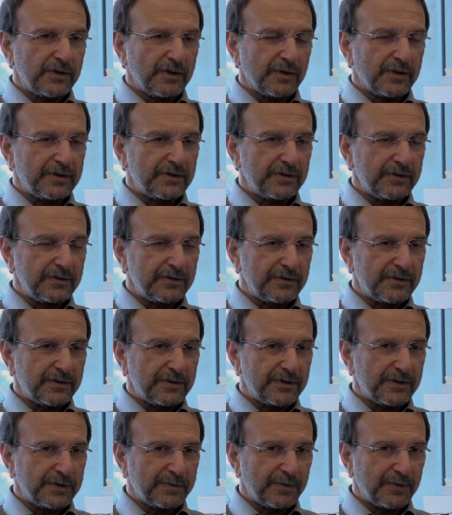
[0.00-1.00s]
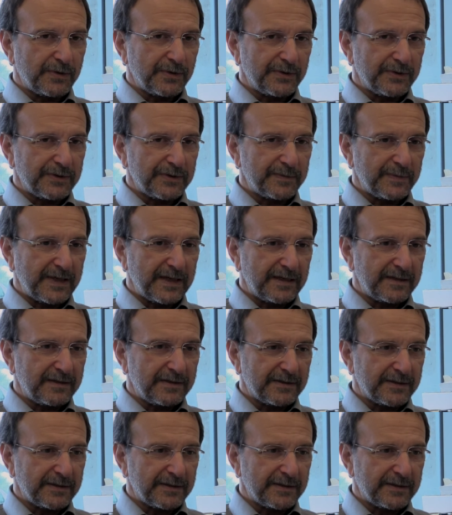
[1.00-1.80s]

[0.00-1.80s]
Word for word: So as soon as the spore is made,